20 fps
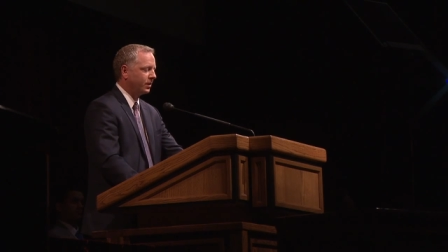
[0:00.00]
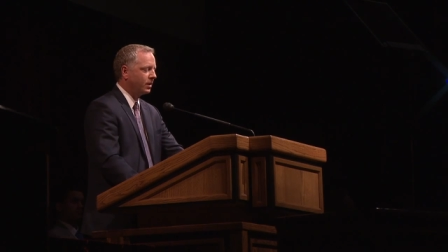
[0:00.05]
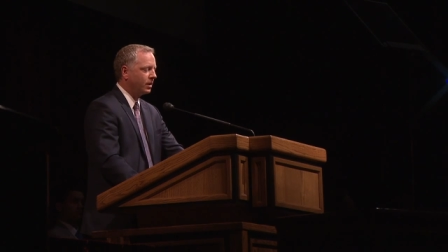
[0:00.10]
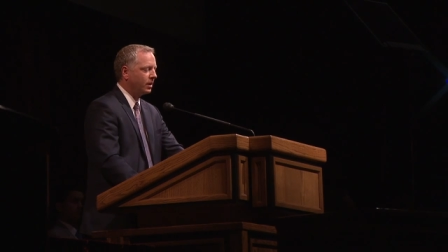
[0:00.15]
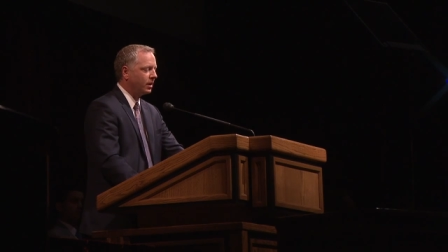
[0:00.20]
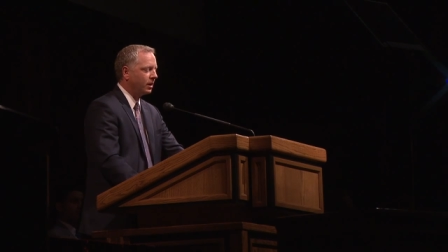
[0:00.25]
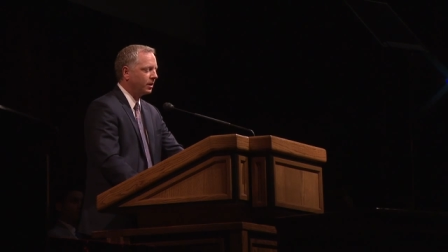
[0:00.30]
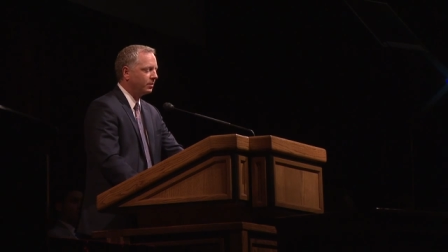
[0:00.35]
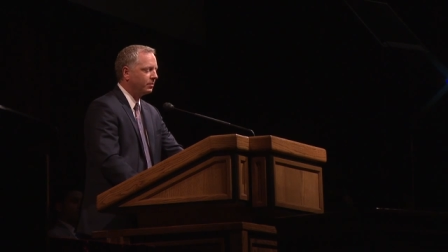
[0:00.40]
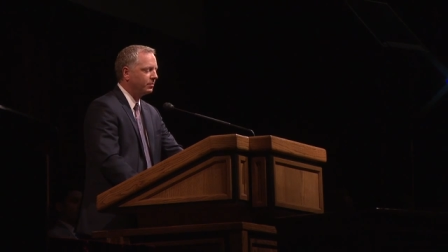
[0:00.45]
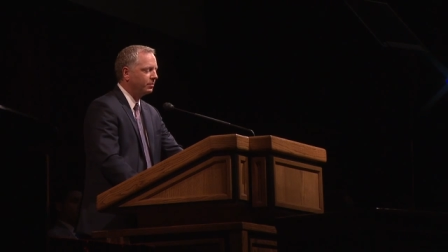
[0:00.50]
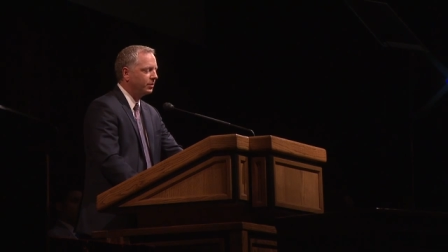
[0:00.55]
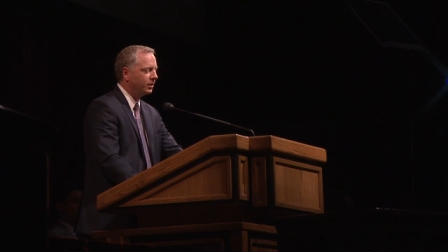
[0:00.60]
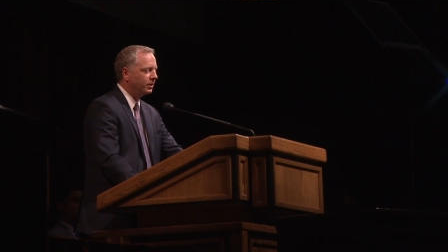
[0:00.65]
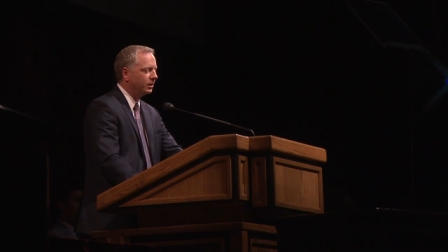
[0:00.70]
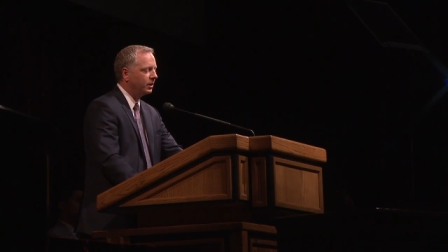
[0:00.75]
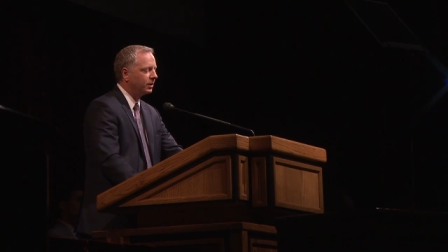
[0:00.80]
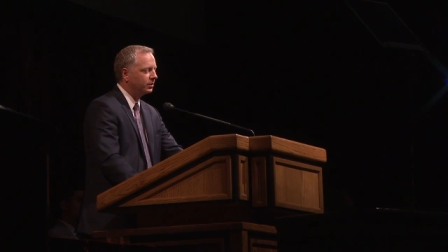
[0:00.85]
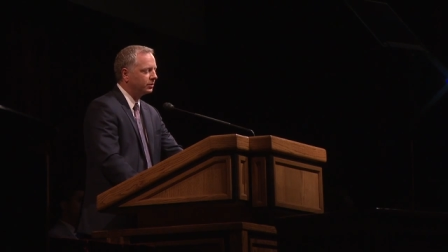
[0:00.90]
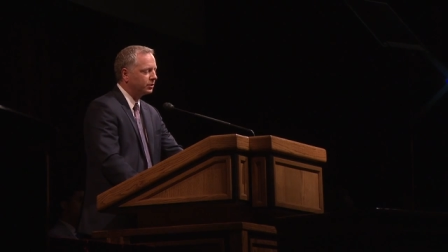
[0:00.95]
Uh,
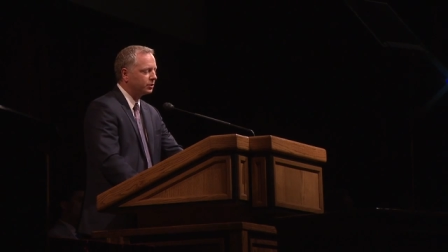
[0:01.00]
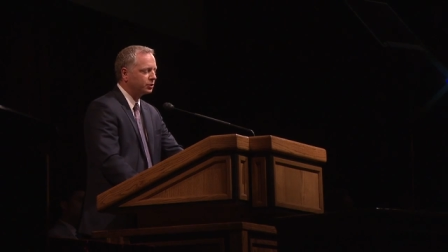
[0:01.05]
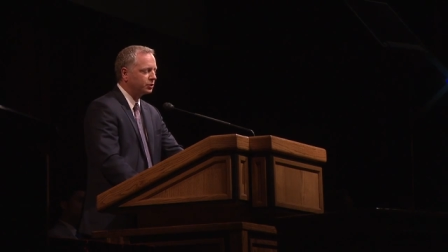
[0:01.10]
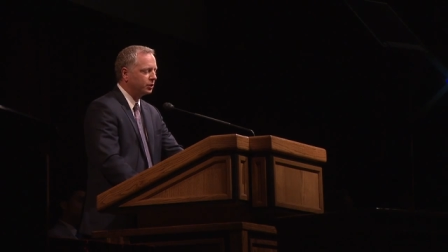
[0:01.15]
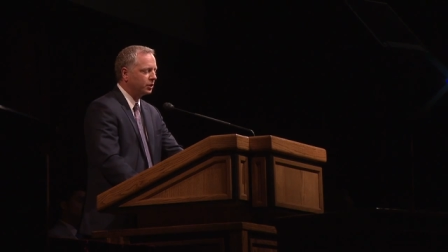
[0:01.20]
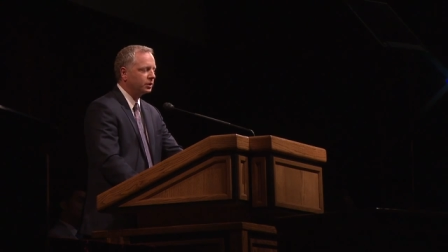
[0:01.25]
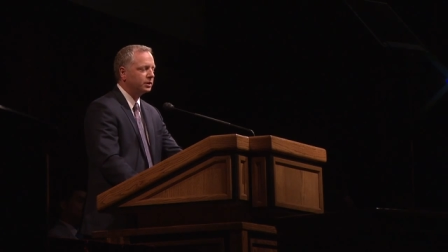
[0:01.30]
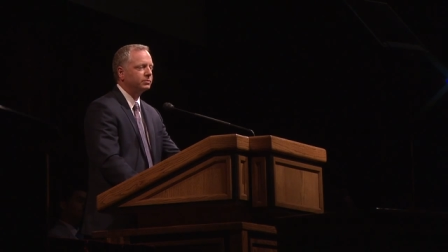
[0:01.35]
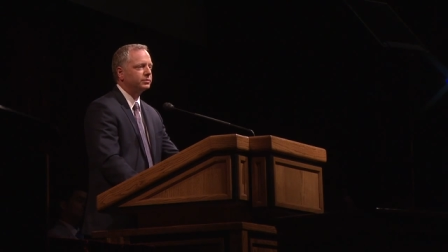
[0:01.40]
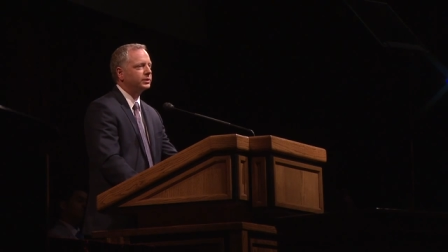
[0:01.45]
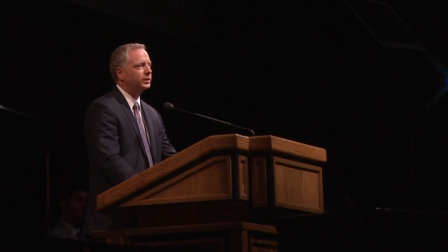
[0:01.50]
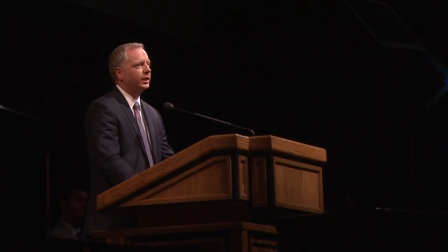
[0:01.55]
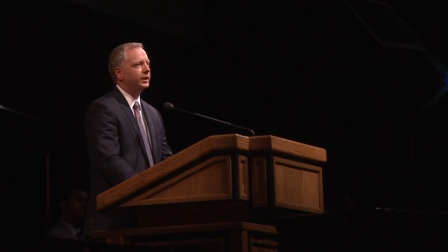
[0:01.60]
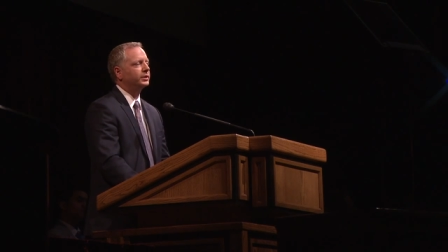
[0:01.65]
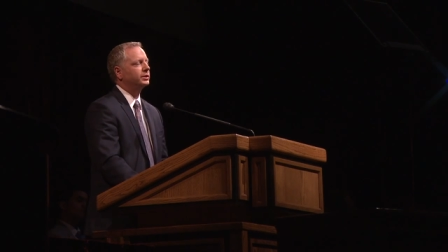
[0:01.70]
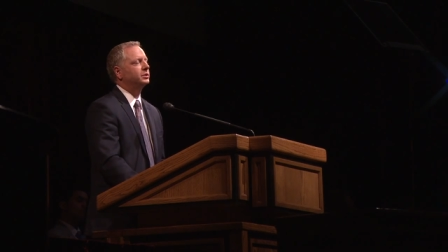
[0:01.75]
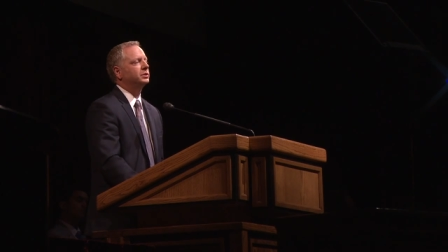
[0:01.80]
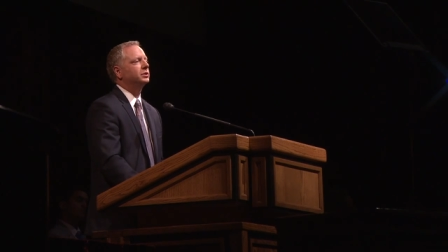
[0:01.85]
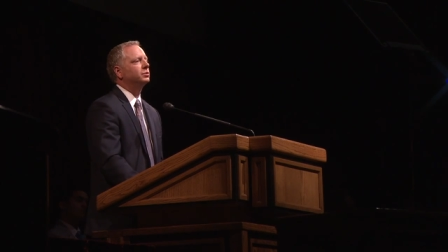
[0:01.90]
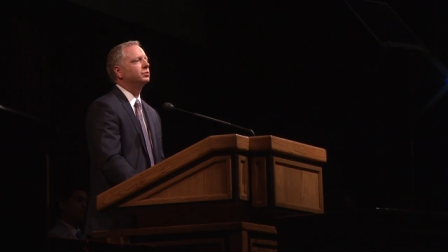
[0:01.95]
but under the
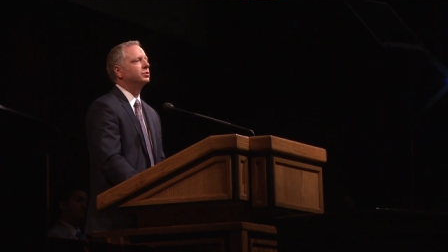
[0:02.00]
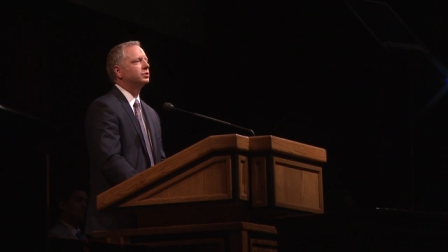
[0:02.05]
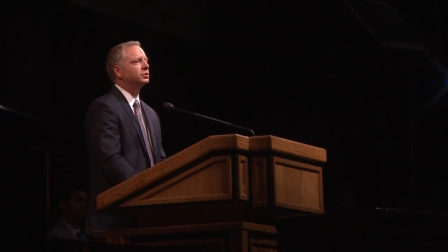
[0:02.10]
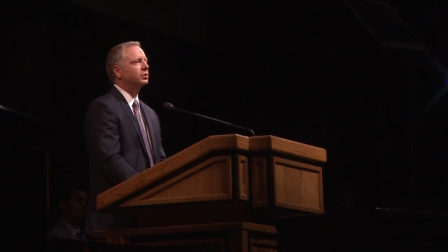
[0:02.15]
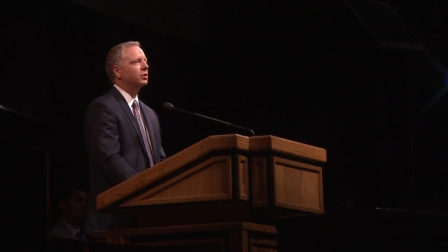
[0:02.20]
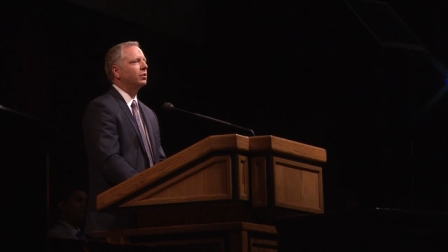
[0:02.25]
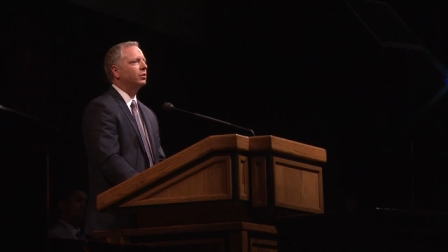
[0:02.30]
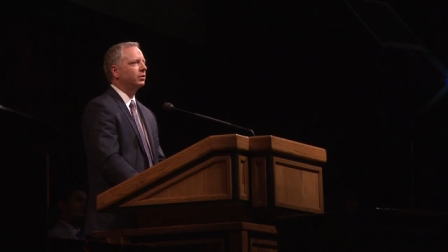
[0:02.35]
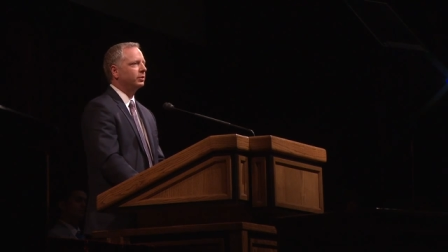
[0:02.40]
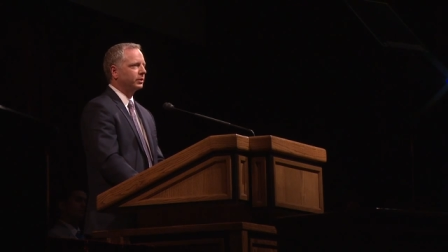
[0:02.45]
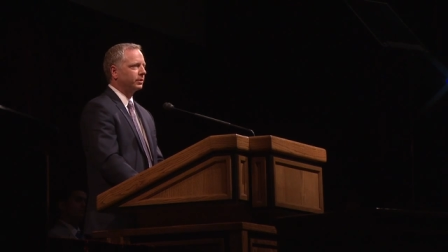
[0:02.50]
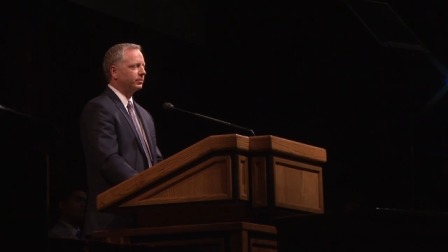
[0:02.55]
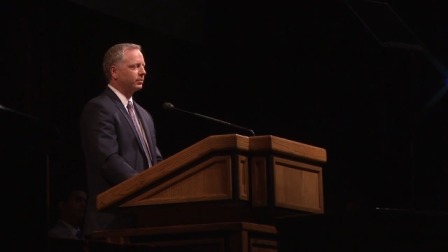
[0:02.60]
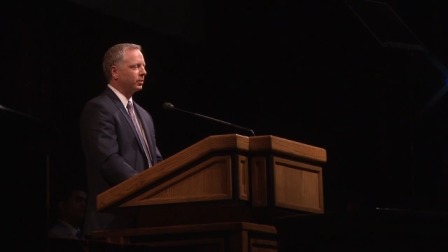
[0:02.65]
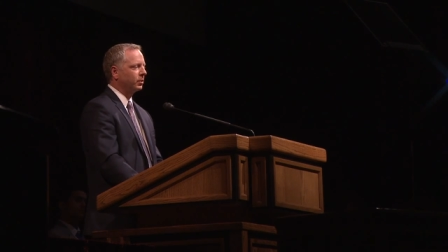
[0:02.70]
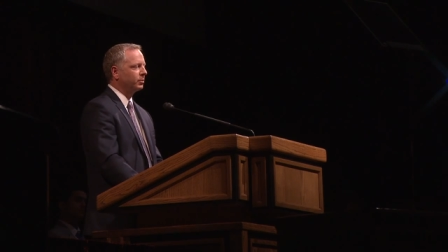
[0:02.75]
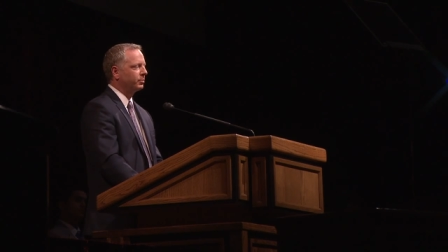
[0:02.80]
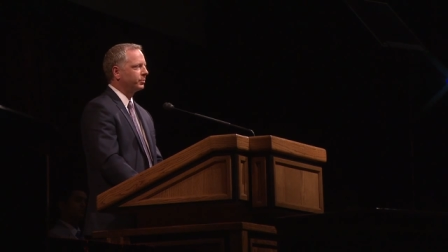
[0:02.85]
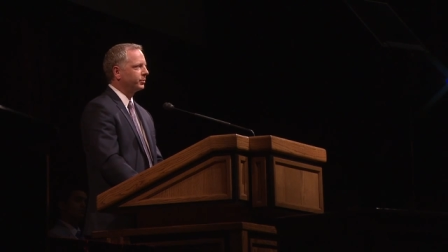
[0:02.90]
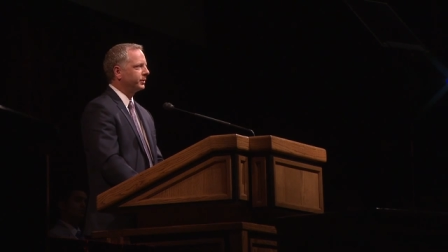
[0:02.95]
circumstances, it was totally
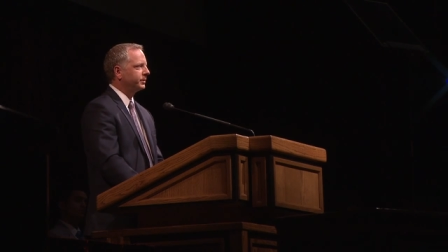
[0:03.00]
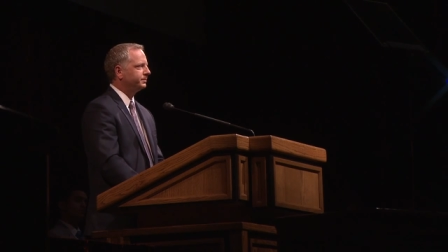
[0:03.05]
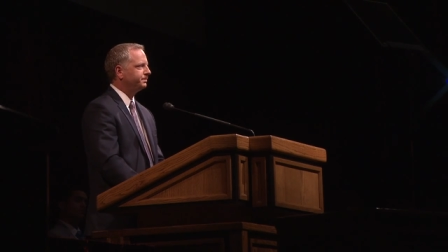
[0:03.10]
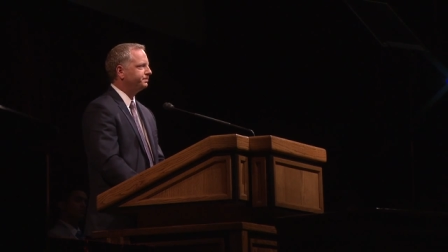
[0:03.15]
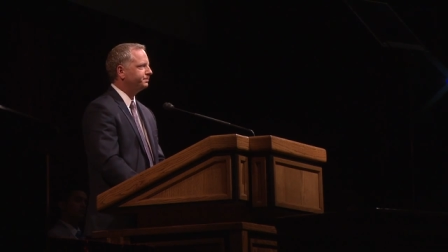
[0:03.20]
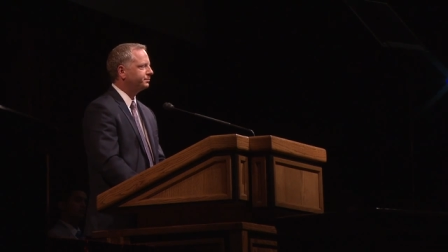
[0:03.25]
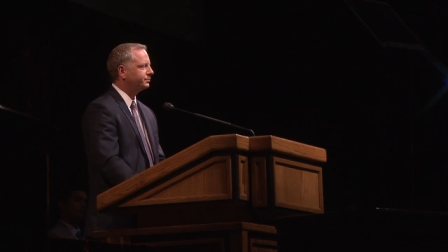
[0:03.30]
appropriate.